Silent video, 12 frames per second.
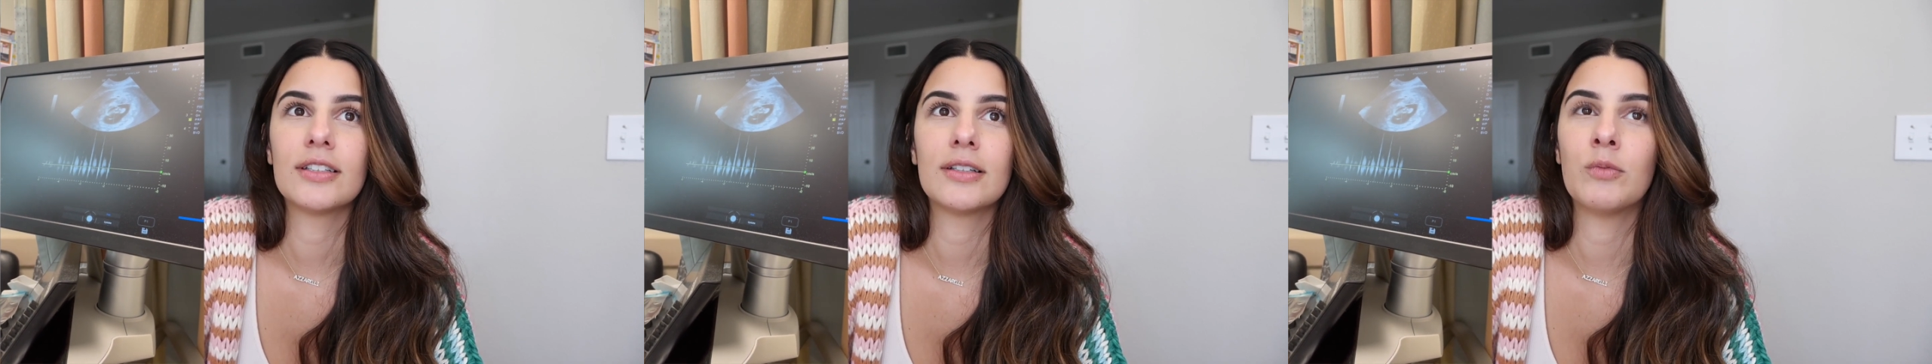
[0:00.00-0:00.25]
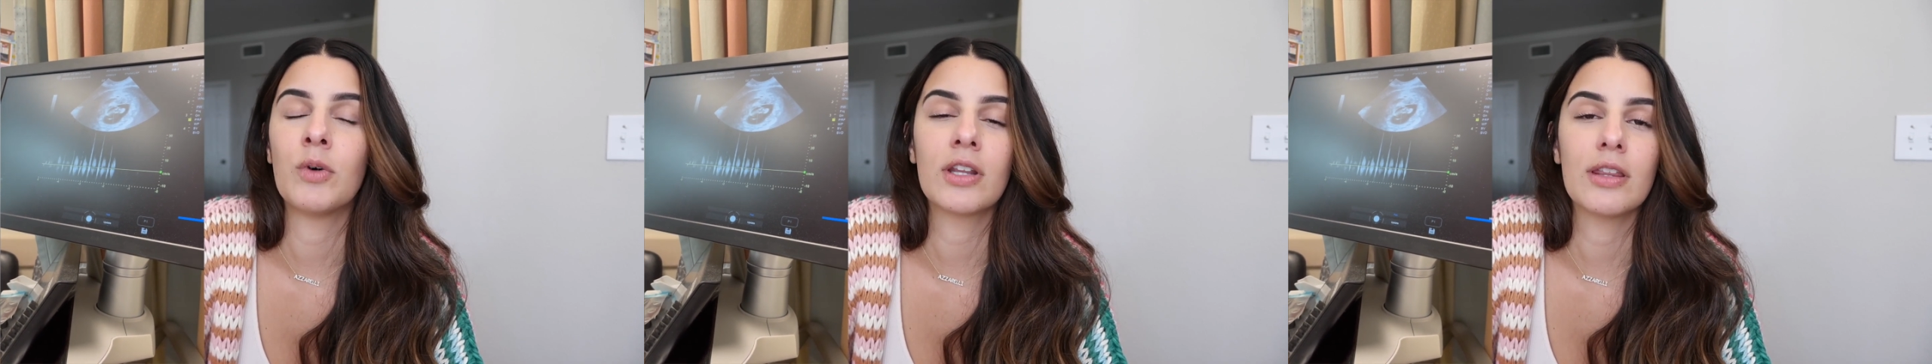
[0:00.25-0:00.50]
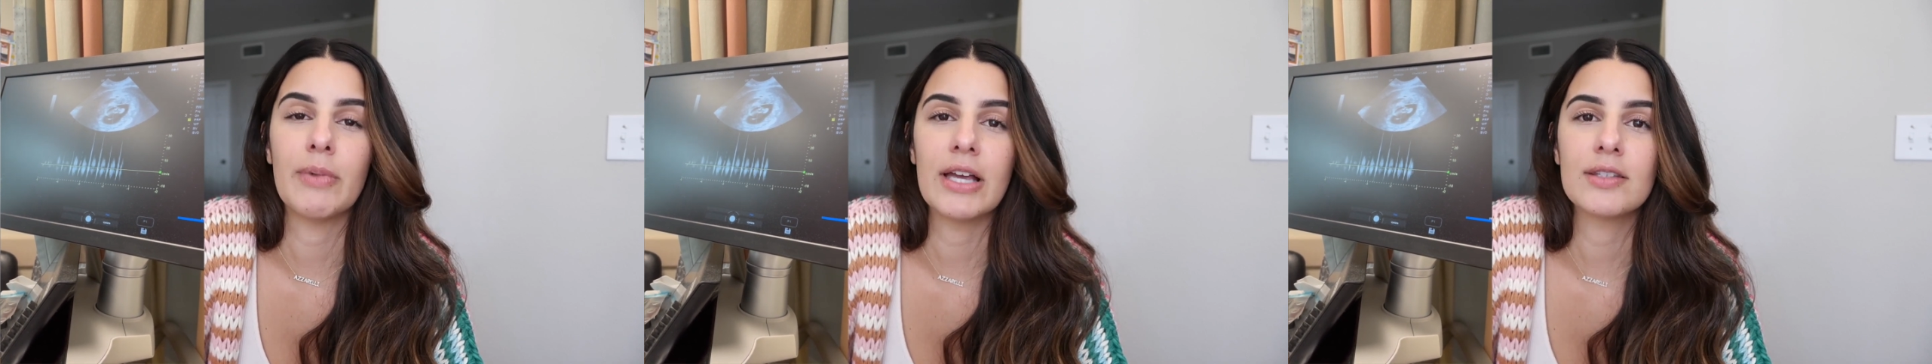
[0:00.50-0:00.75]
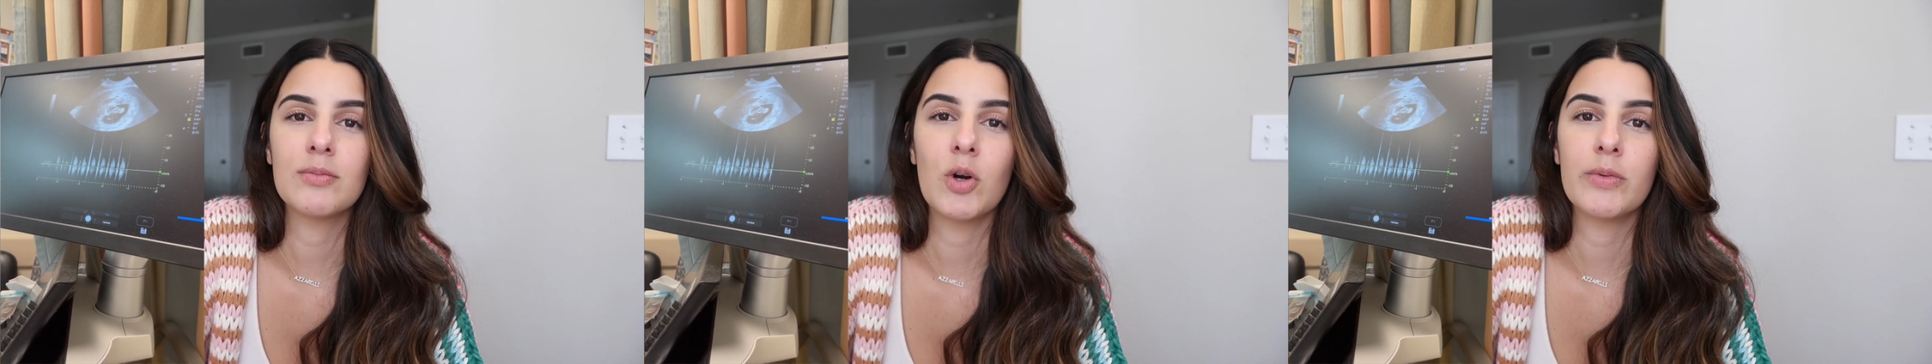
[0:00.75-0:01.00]
one of the
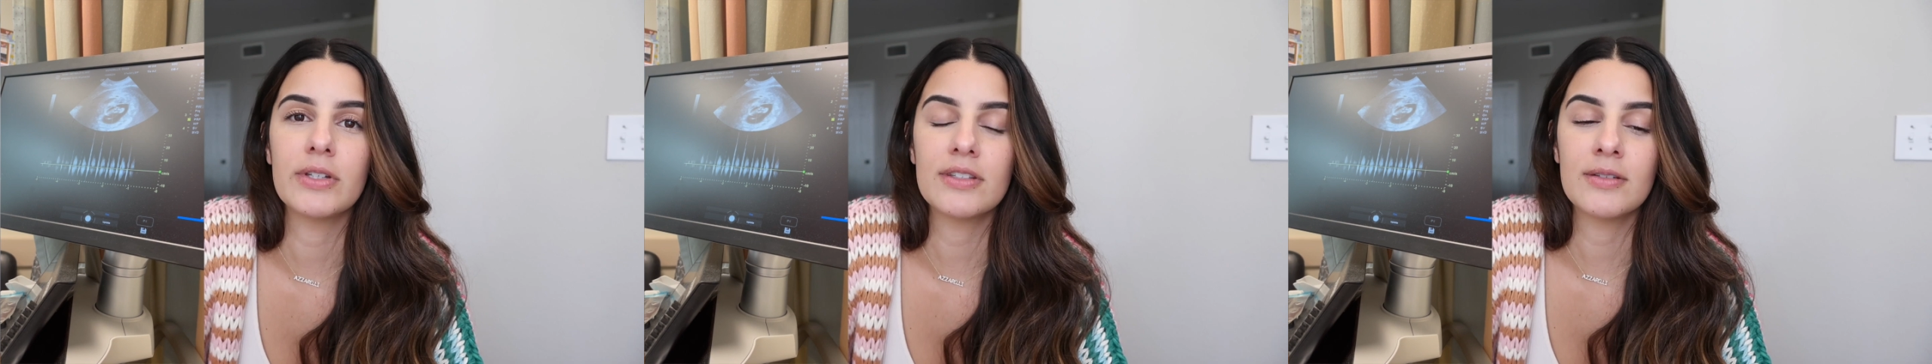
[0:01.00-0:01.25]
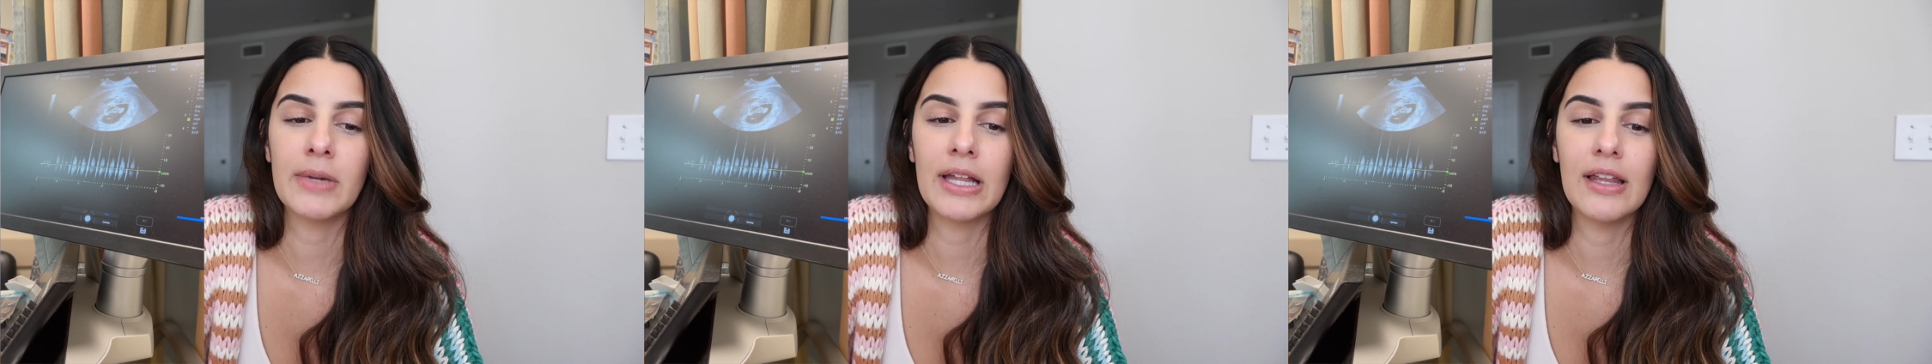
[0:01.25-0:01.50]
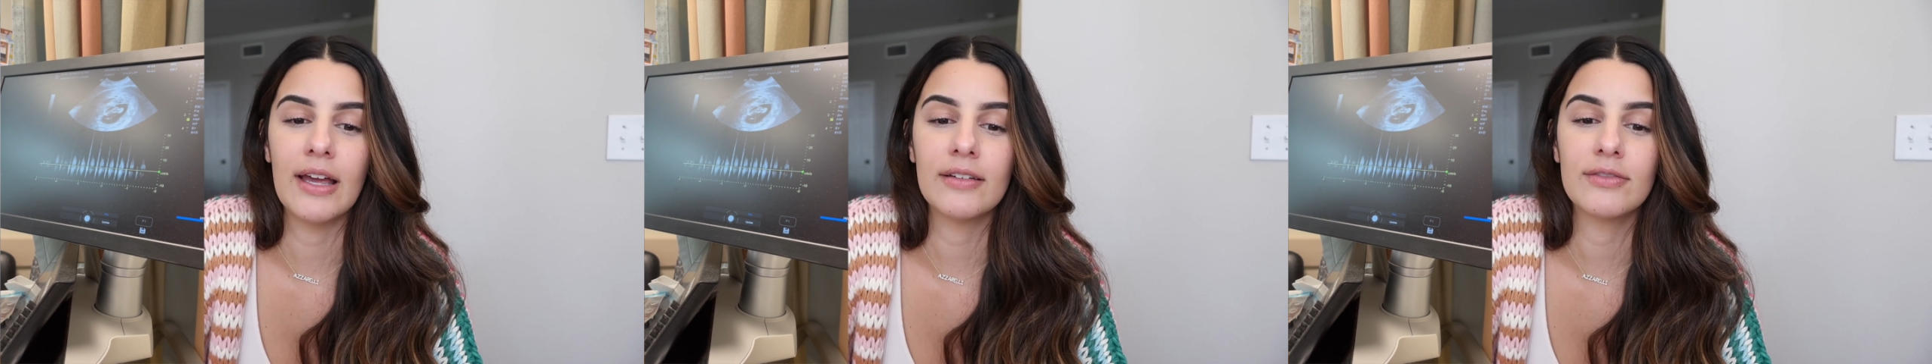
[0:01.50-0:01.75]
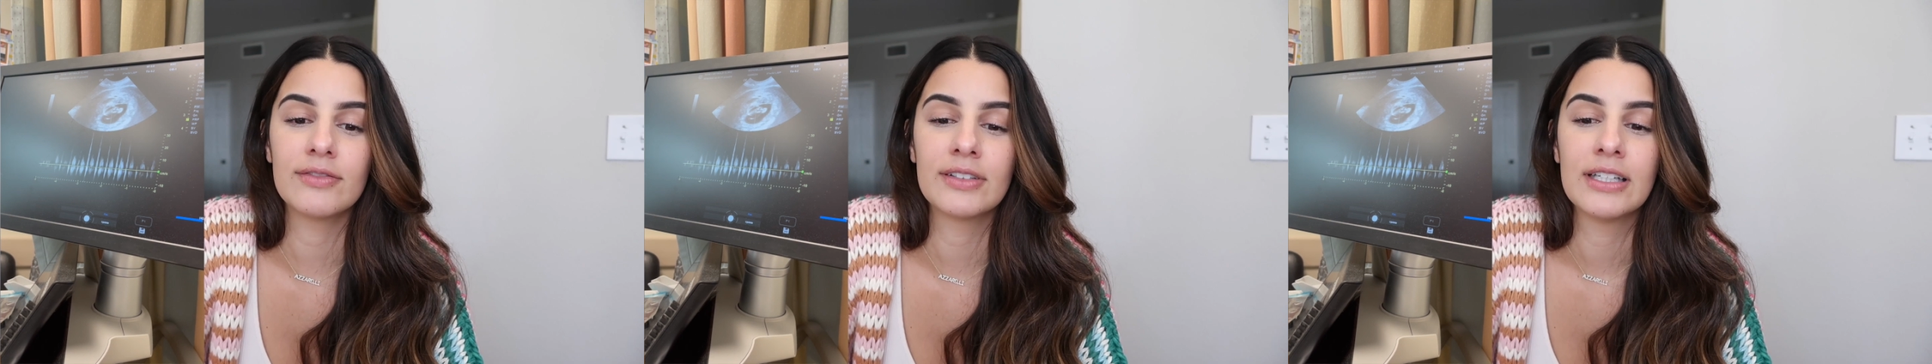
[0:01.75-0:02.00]
best moments in my life.